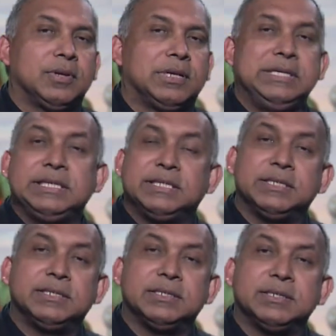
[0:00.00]

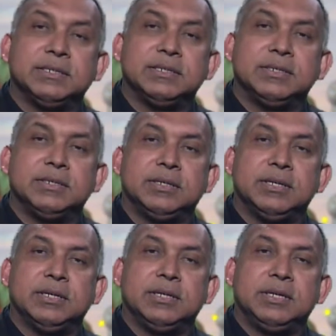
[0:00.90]
Jesus,
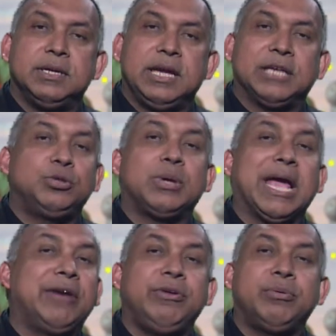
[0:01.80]
as you
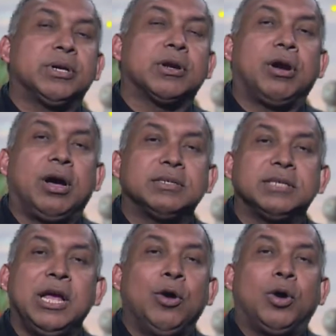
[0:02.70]
carry your cross
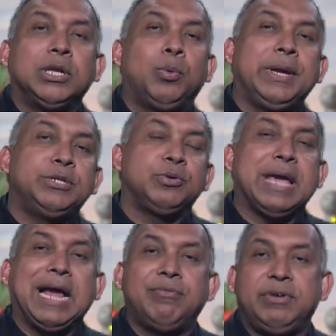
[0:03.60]
on the way to
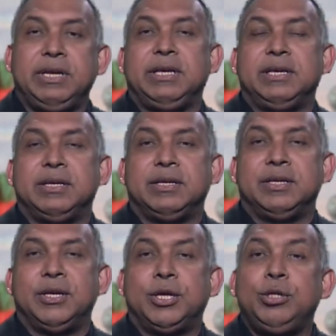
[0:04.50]
Calvary,
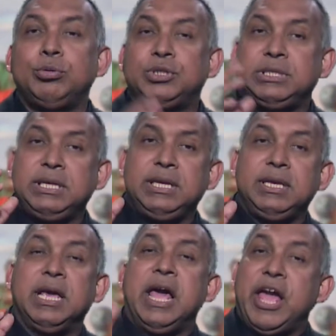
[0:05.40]
you see
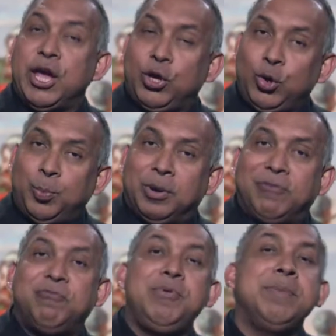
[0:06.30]
a group of
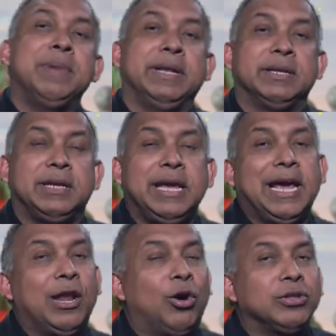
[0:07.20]
women
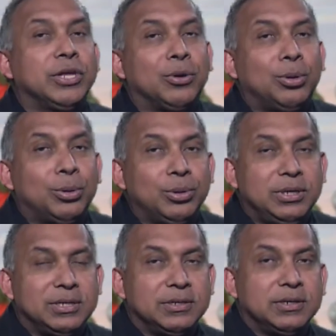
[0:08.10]
along the road
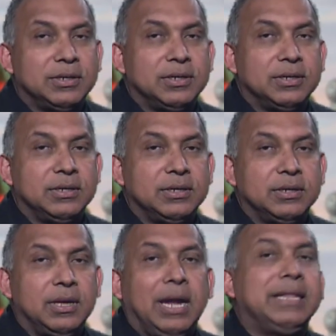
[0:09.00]

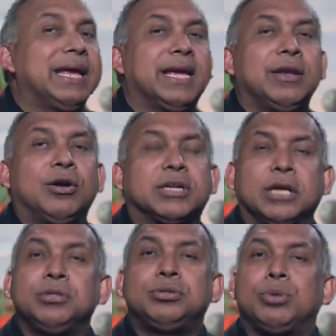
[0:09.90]
they cannot
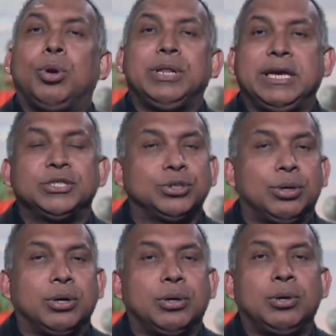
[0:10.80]
control their
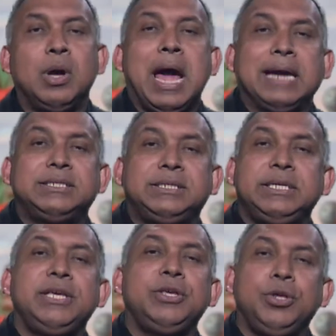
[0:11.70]
sorrow at
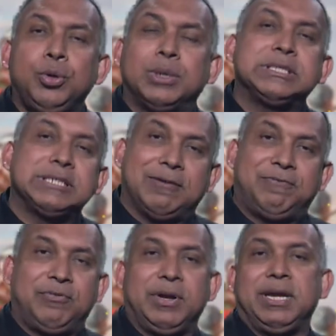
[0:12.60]
seeing your
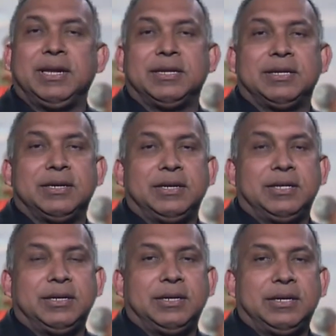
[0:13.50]
suffering.
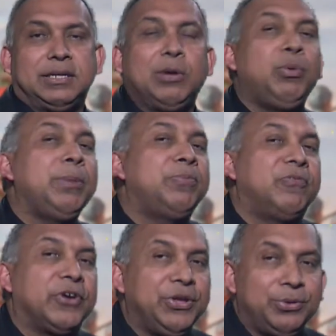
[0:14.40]
They weep
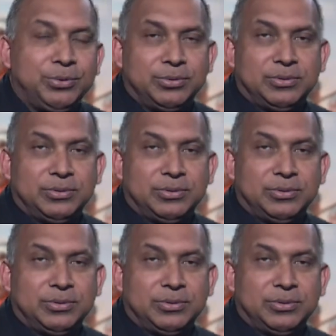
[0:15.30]
for you.